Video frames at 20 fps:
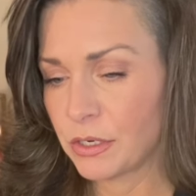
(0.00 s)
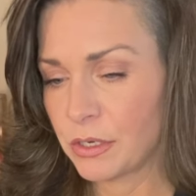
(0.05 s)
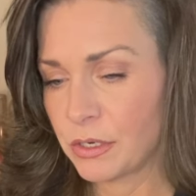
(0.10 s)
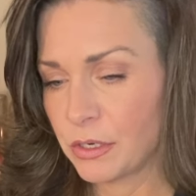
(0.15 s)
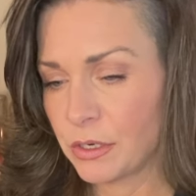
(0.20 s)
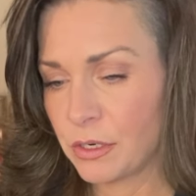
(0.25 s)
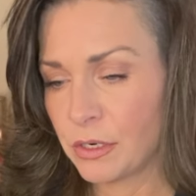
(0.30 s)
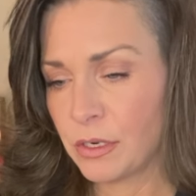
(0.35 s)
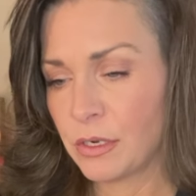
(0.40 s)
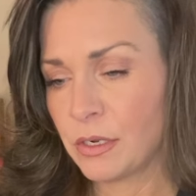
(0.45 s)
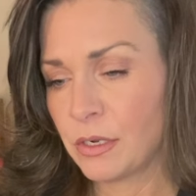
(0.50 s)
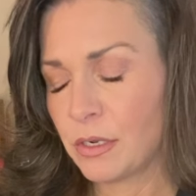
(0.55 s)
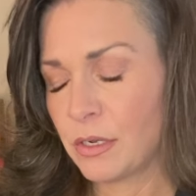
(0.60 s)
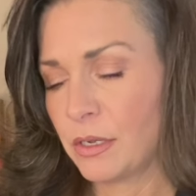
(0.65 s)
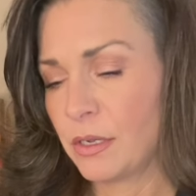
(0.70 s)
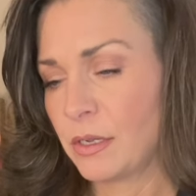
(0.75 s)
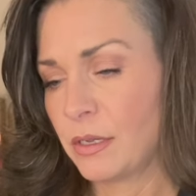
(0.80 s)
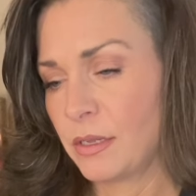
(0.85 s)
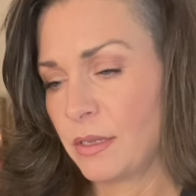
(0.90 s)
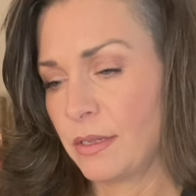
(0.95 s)
All
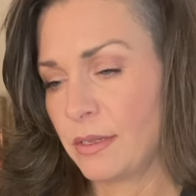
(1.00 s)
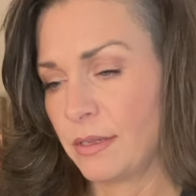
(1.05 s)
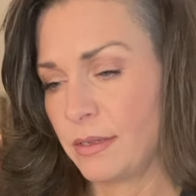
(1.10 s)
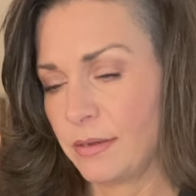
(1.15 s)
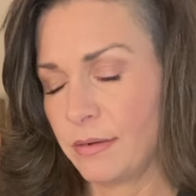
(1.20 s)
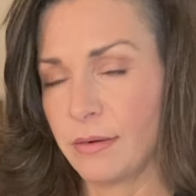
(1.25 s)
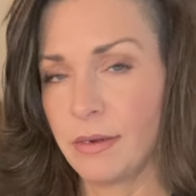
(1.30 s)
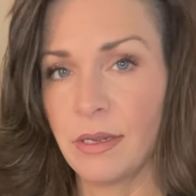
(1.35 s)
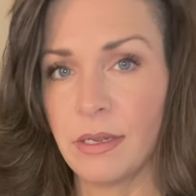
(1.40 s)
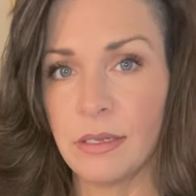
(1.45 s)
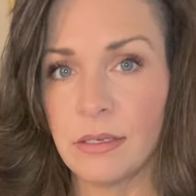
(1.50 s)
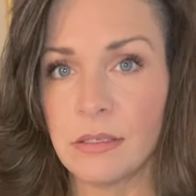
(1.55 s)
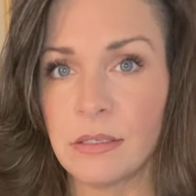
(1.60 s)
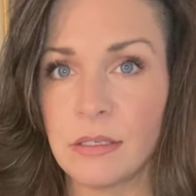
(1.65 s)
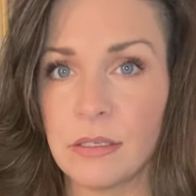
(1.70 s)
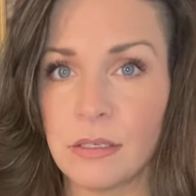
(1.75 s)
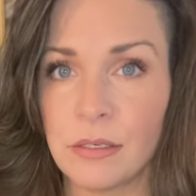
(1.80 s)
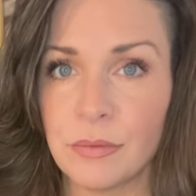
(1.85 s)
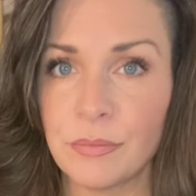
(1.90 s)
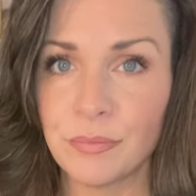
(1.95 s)

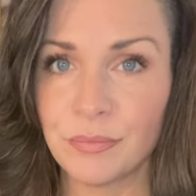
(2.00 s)
right.